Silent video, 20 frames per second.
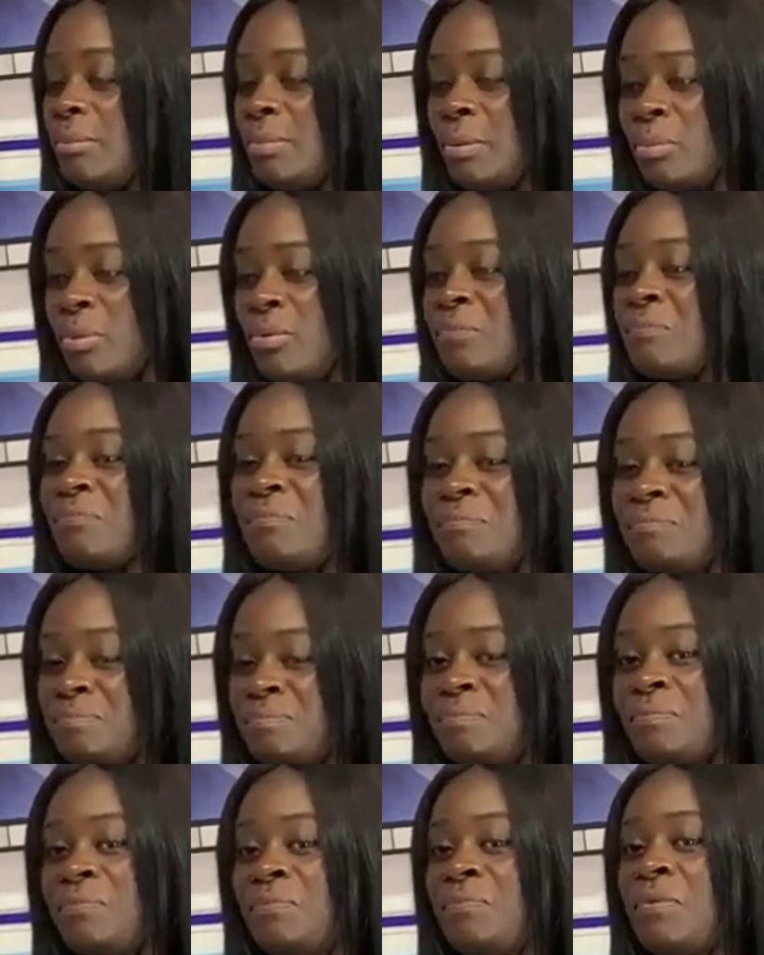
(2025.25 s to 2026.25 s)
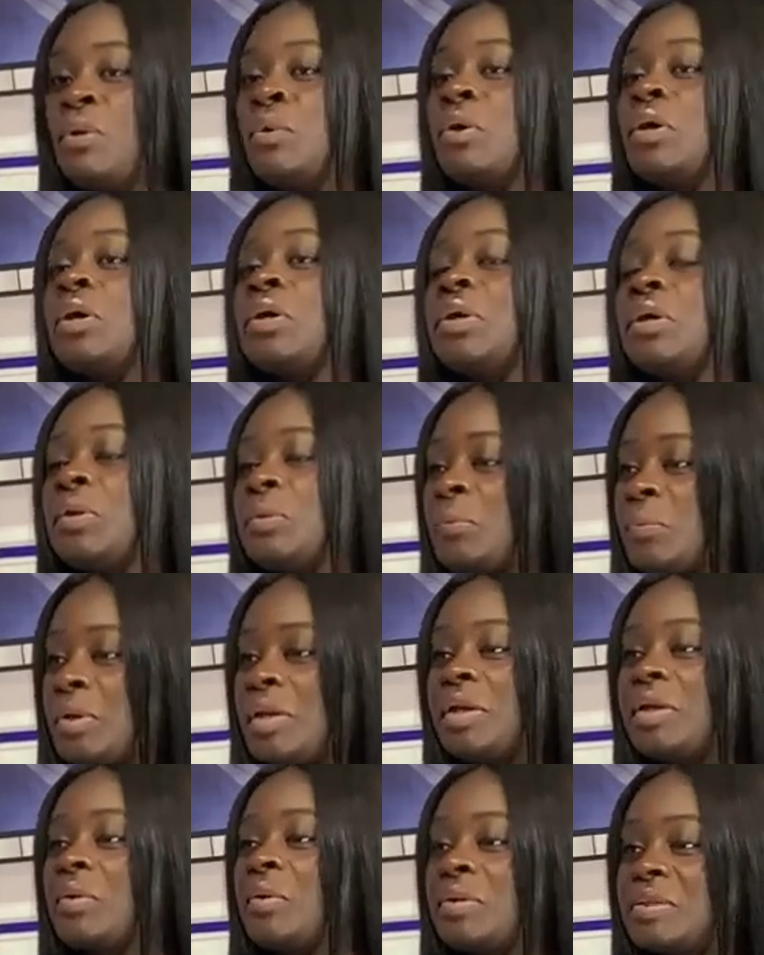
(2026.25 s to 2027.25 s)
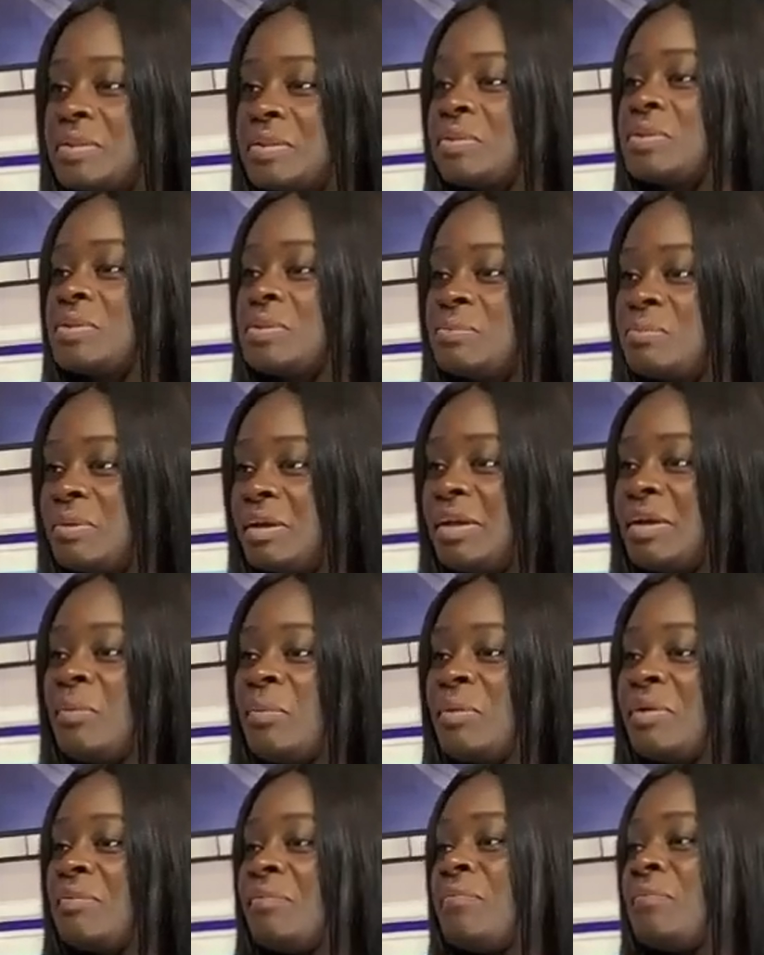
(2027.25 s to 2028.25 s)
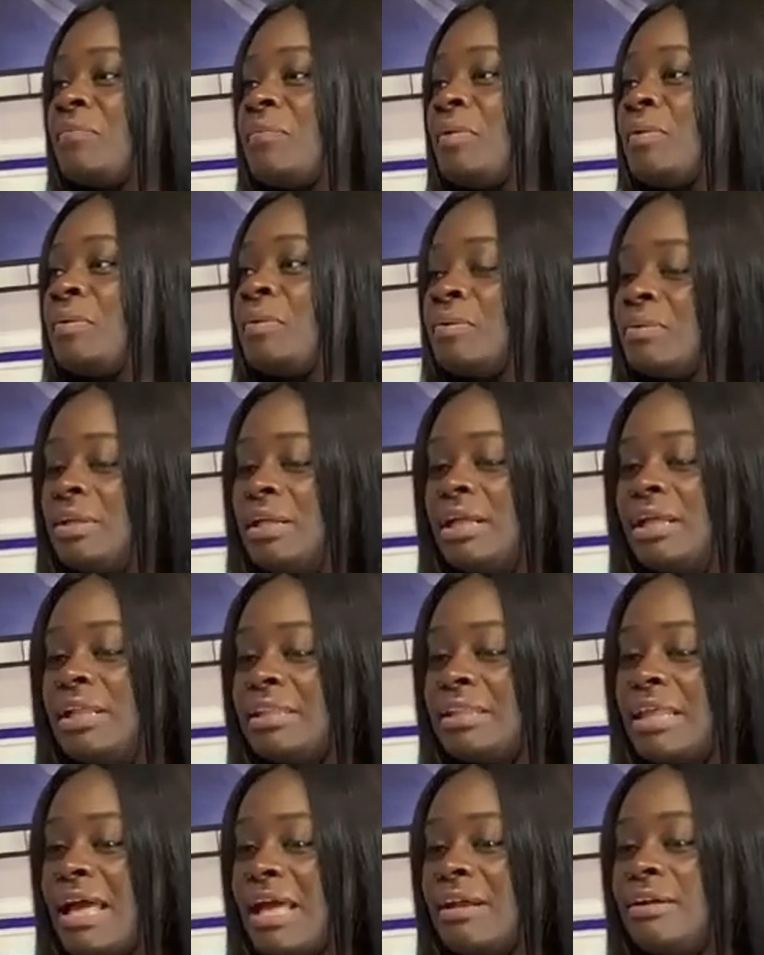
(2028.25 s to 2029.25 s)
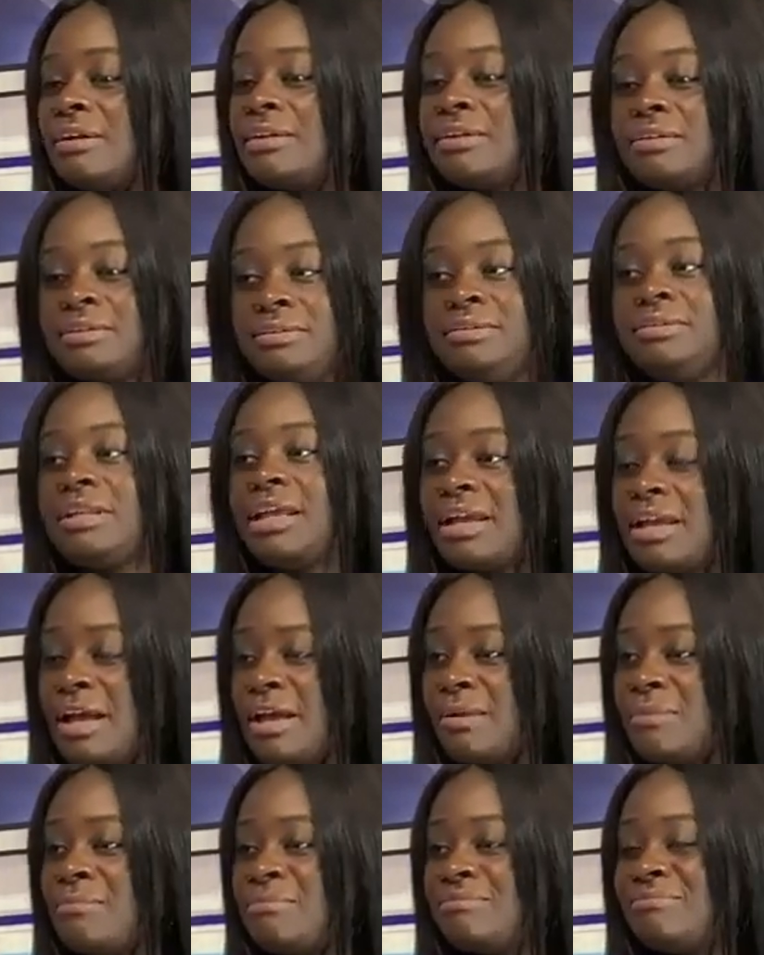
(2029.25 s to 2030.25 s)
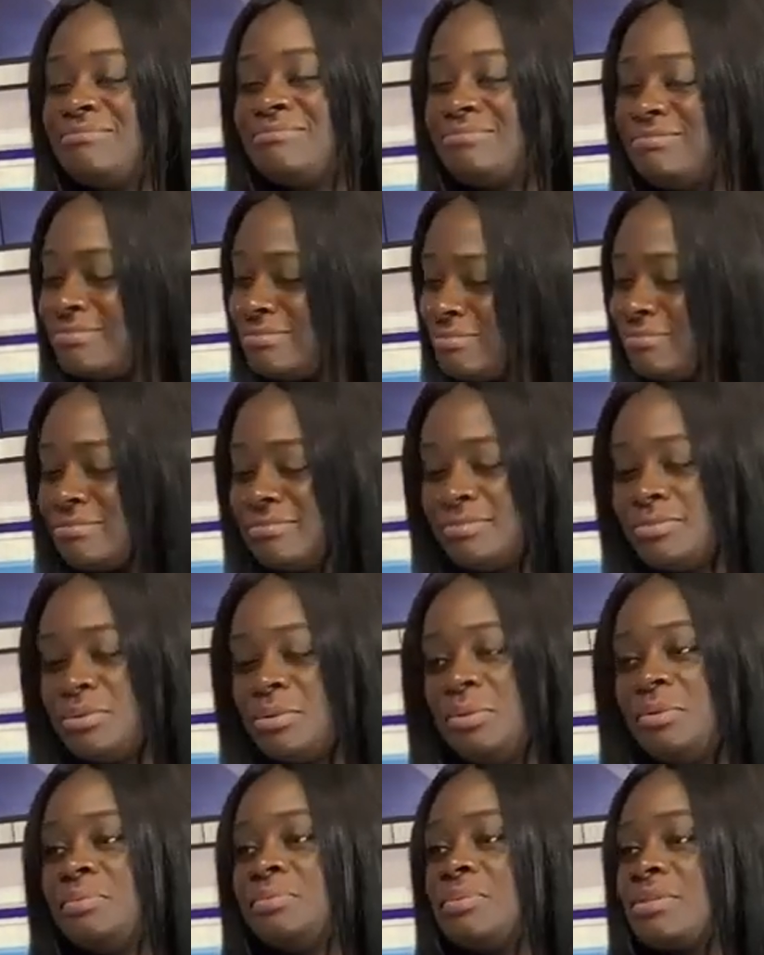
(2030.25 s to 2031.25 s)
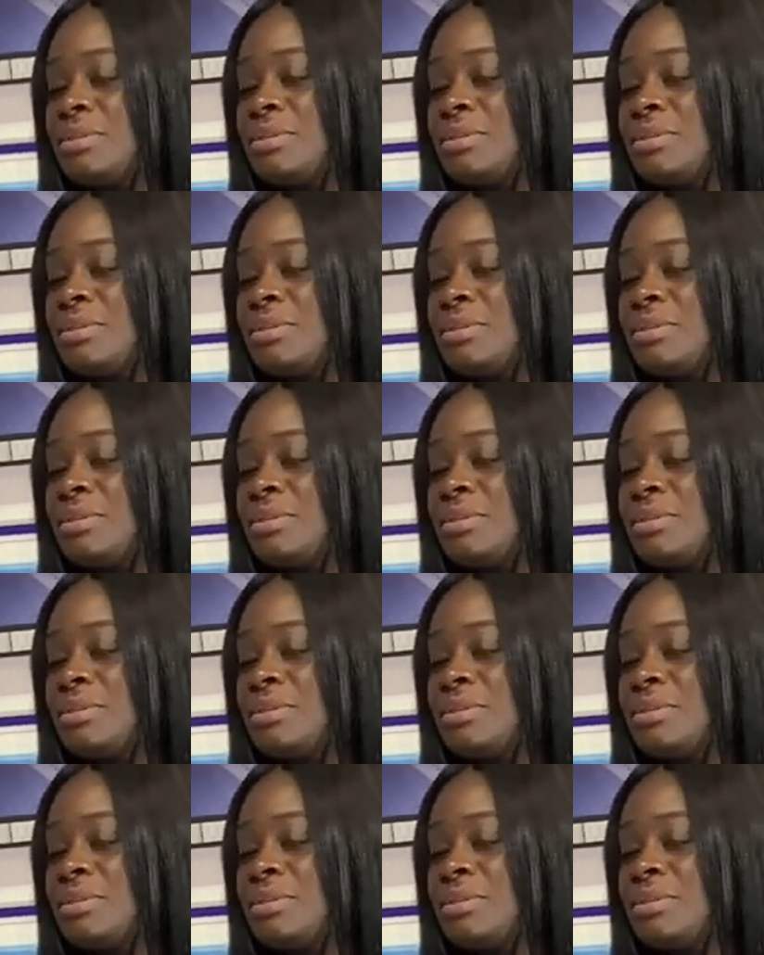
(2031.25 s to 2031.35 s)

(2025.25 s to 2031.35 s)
People feel good when they go on social media. They don't want to feel that, like I'm, you know.